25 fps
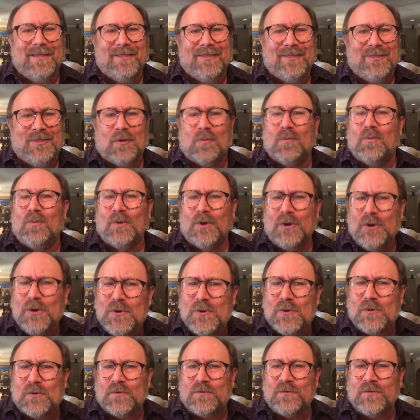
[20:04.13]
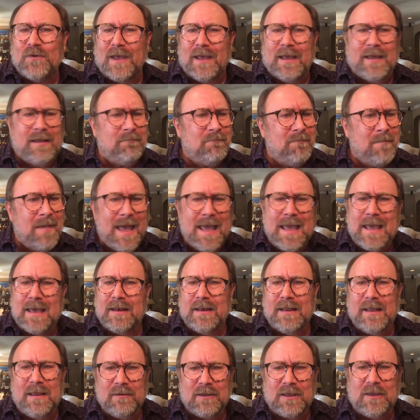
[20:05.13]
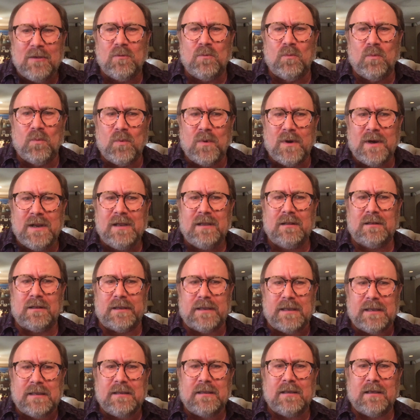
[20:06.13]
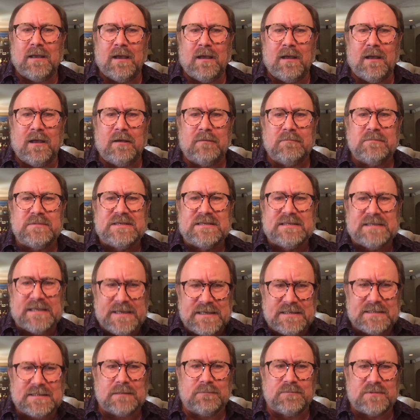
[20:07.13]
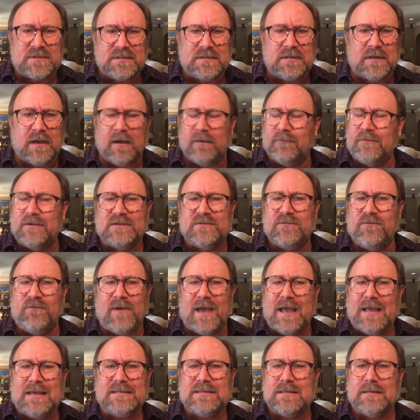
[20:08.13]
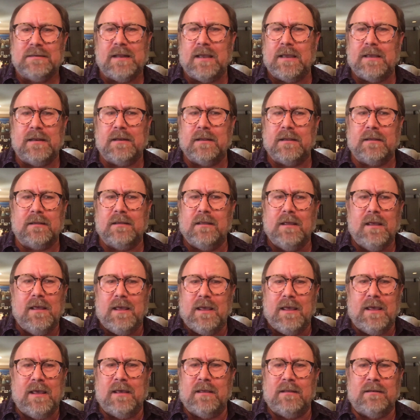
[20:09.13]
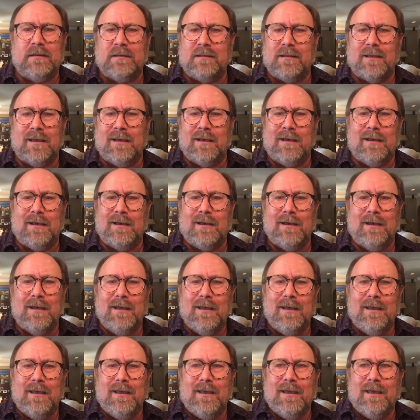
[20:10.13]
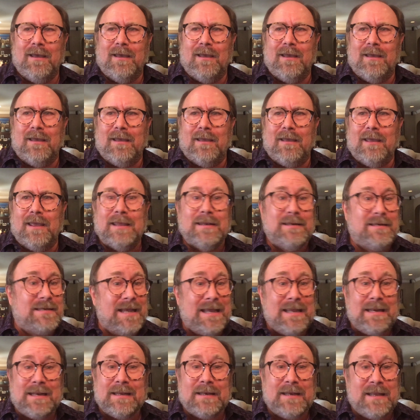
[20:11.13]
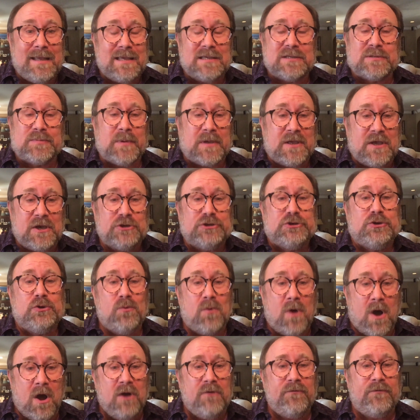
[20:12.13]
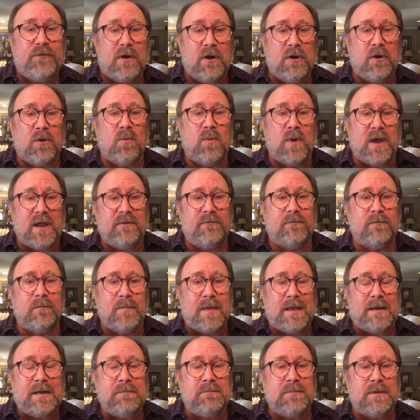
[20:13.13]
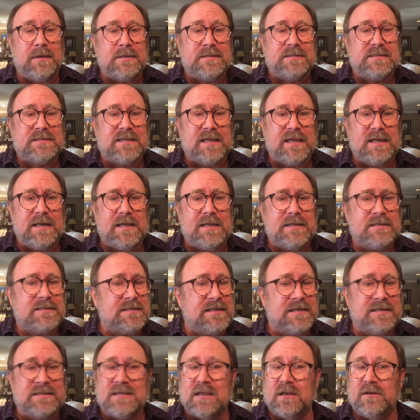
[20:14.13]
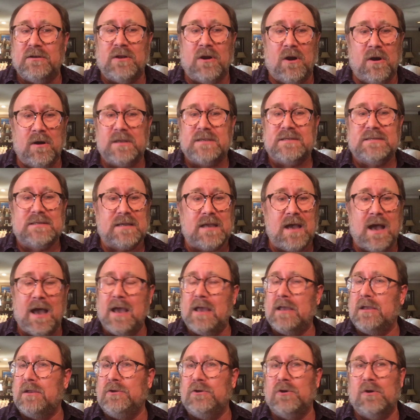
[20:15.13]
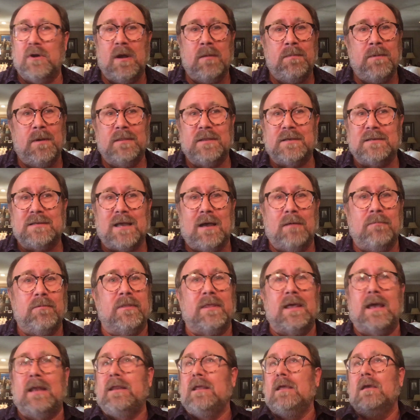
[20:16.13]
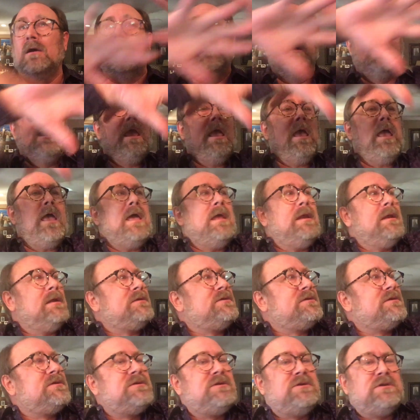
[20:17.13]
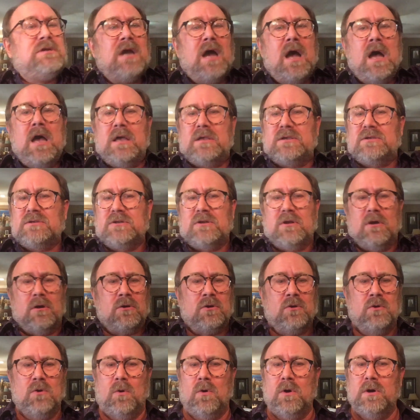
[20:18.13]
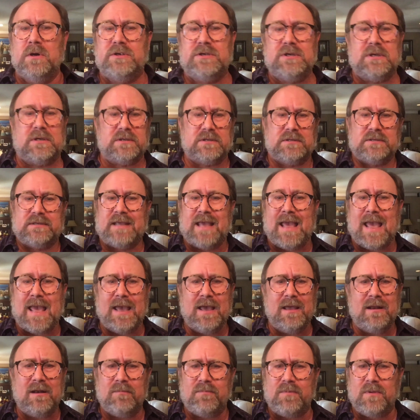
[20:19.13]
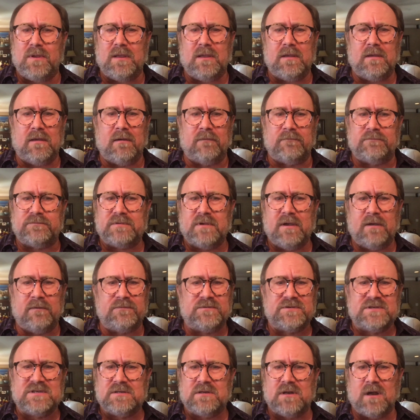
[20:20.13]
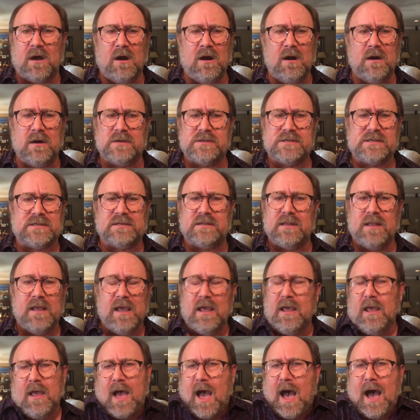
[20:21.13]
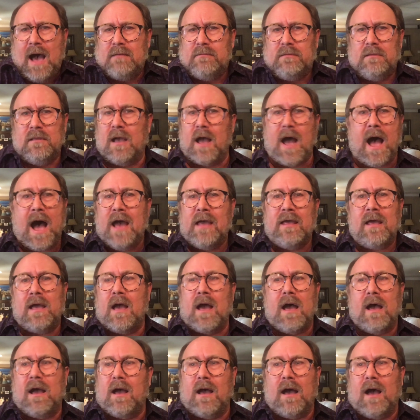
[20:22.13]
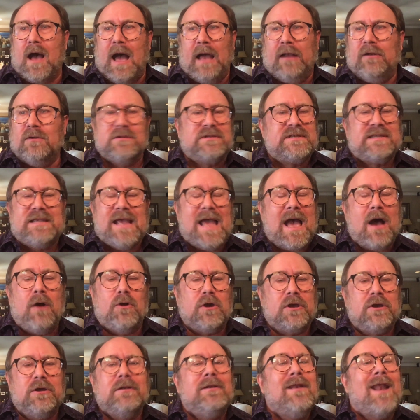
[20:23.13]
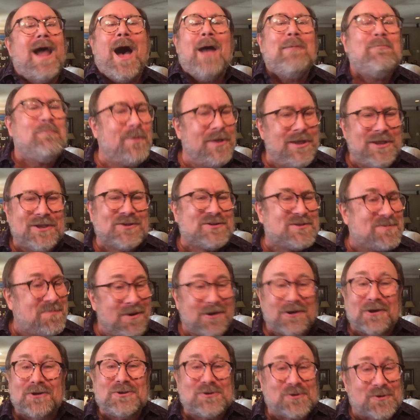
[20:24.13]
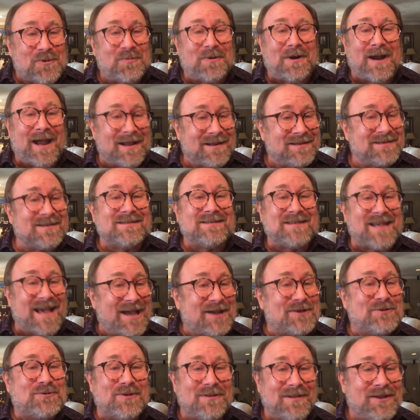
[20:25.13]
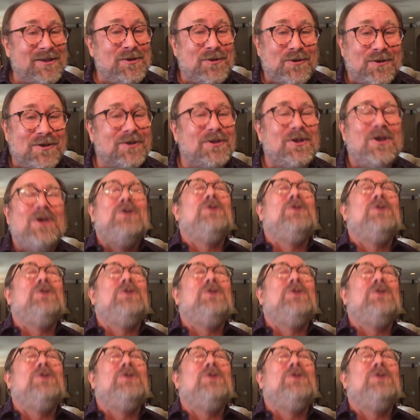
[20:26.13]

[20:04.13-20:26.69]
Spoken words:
roof, and man, it can really see some stuff. It's fascinating, and Indeed, it is, because you are far away from many big cities. It's a dark sky, and you're up on the top of that hill, and it's just a gorgeous canopy of stars. I, I, I don't see how it could not be a spiritual practice. Actually, you could